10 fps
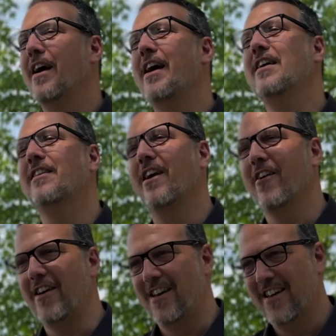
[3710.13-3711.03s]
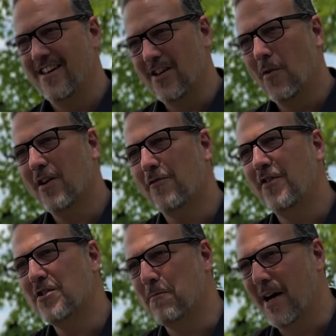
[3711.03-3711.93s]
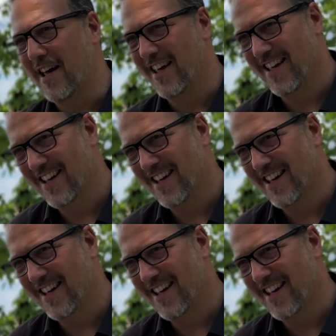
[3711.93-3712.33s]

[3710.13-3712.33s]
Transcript: Hey, Larry, you want to fish by?